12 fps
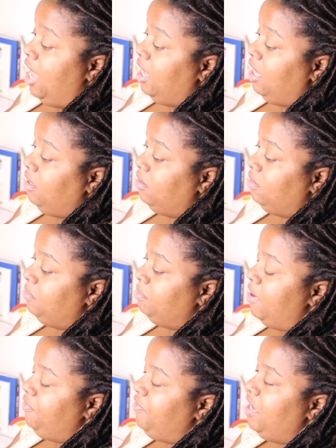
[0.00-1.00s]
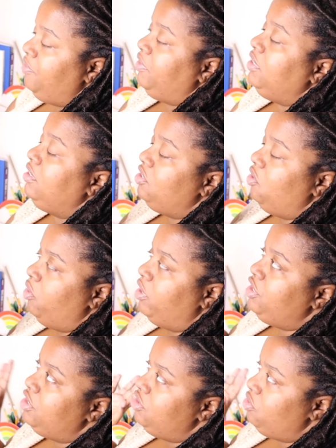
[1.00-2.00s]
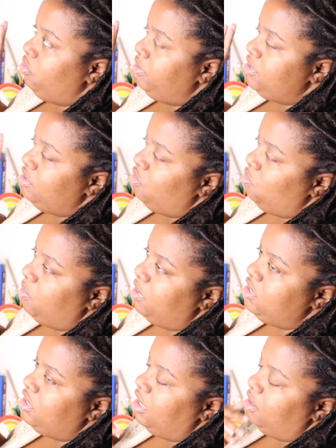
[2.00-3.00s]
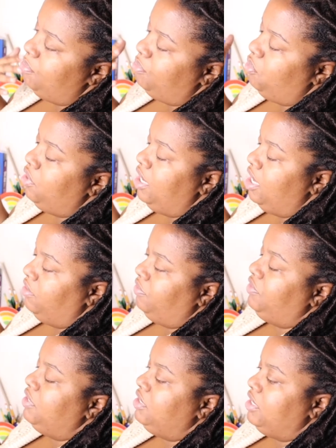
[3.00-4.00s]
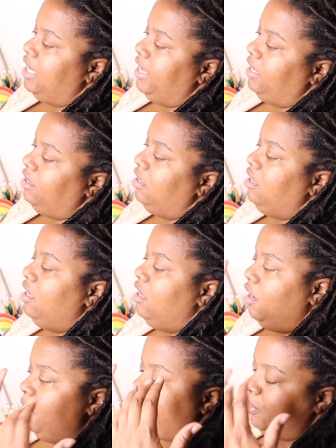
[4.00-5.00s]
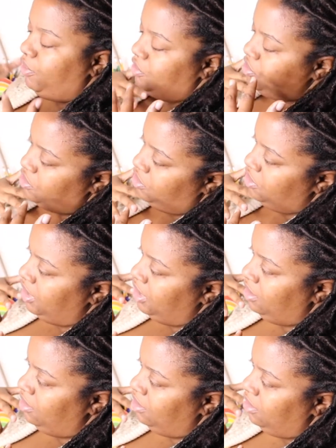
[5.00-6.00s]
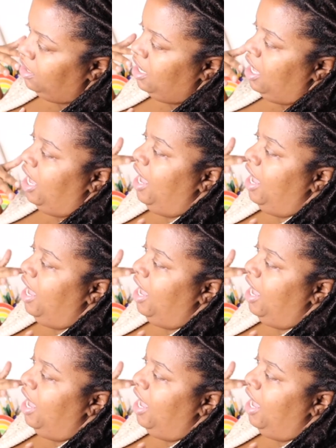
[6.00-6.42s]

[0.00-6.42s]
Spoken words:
My favorite origin stories are the ones that are born out of just like a personal need.